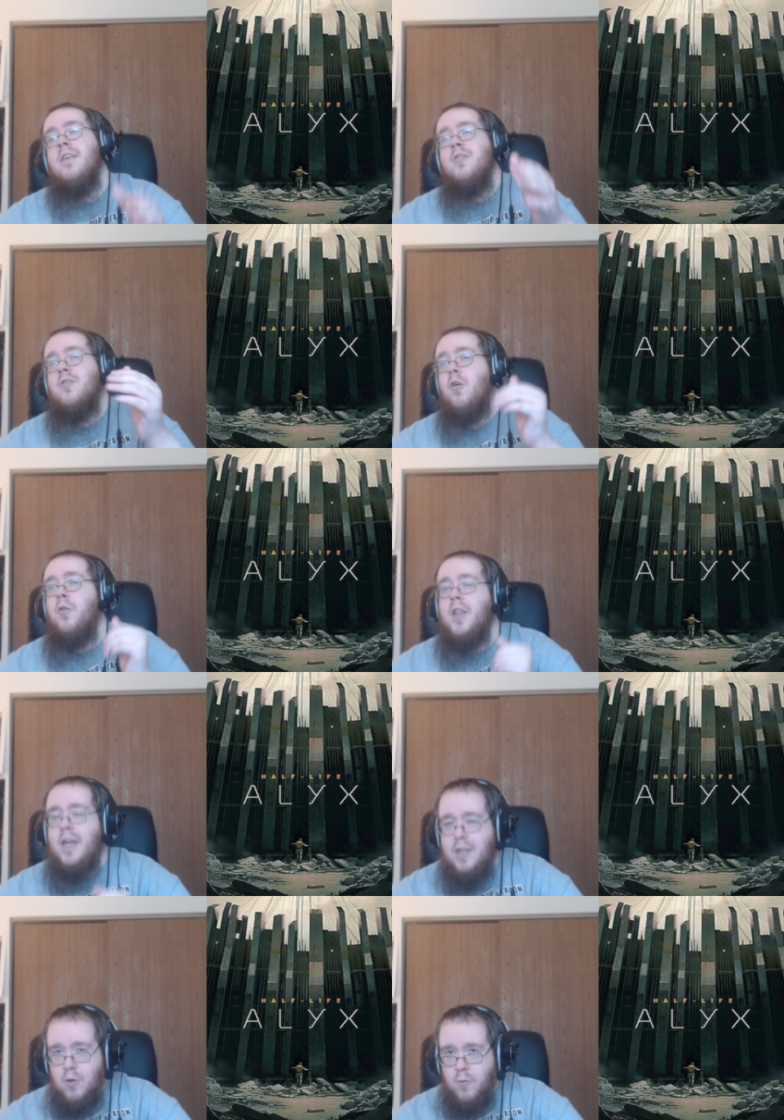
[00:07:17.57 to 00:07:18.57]
so
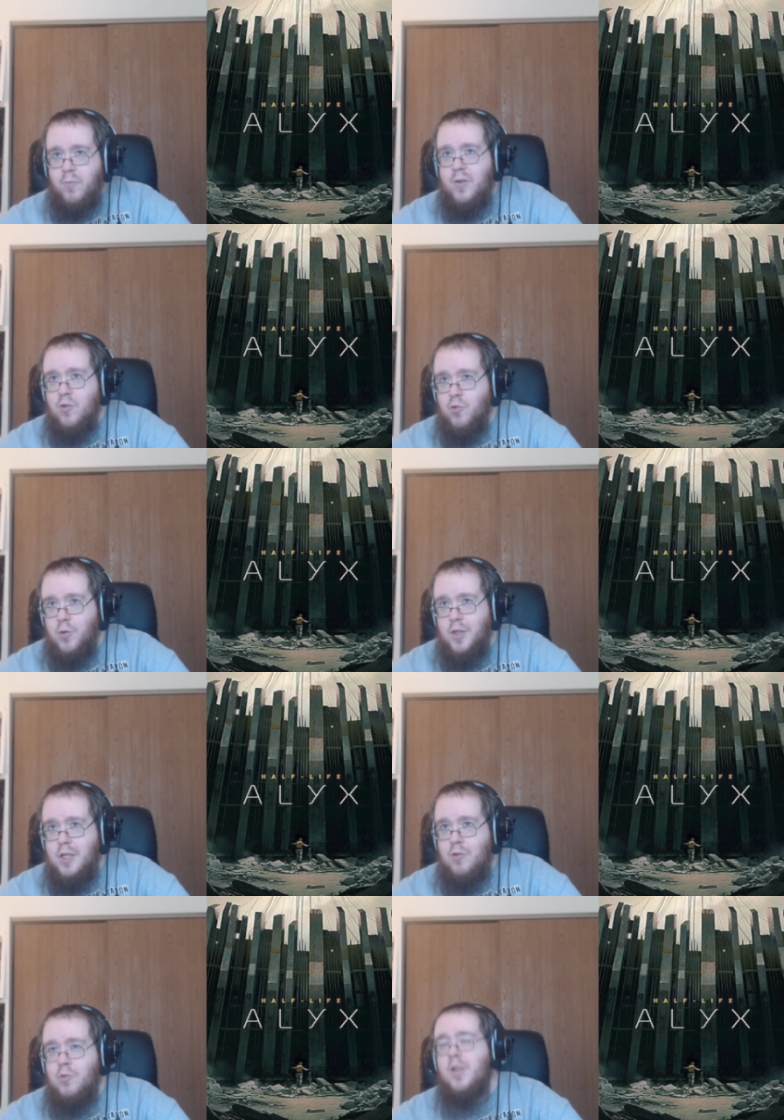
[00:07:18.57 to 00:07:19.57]
that you visually
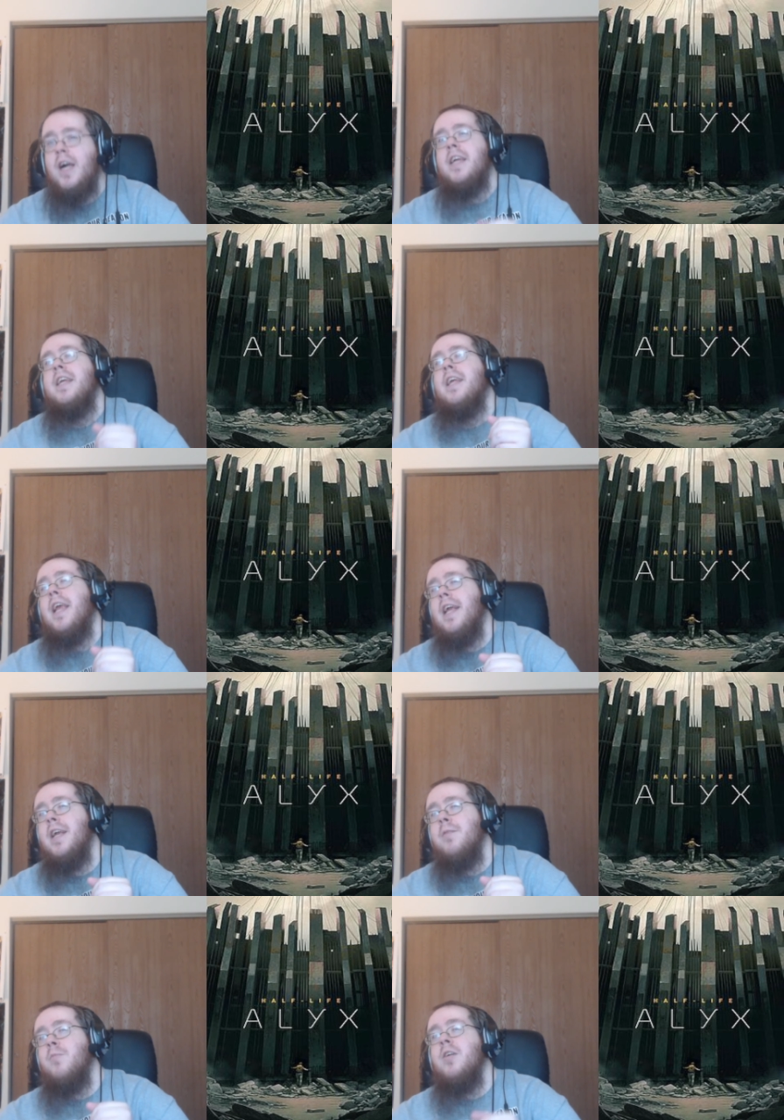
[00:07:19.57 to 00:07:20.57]
do that in
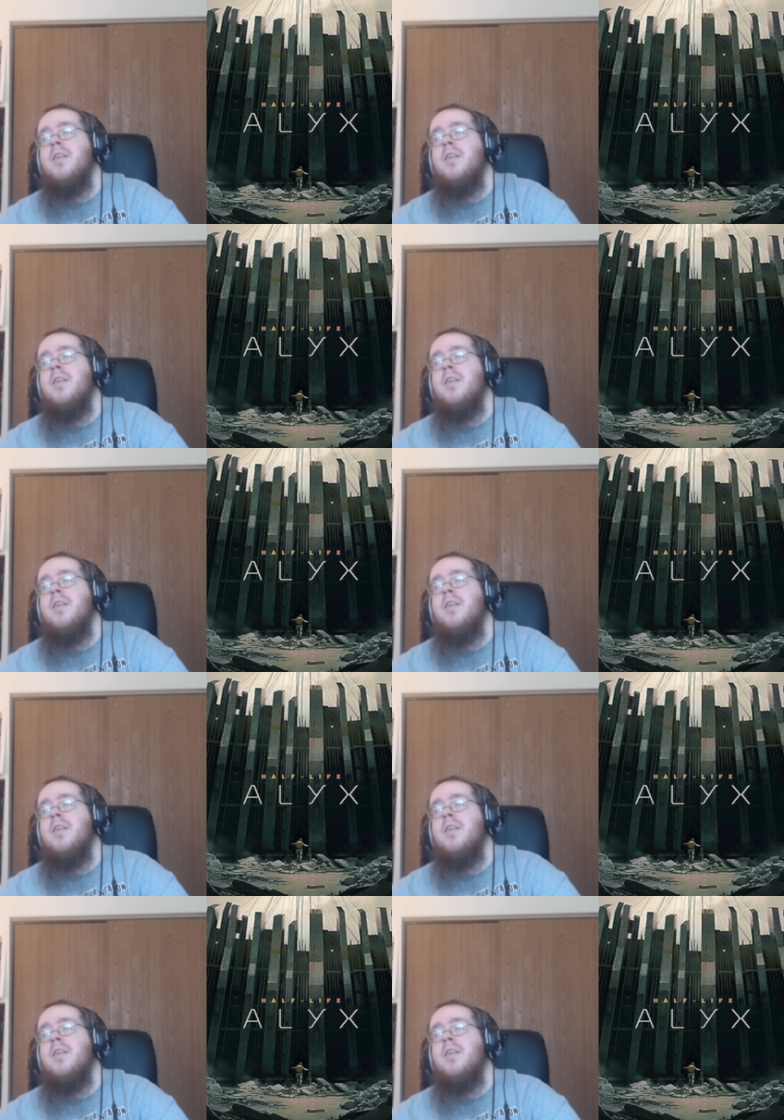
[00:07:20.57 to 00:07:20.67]
game,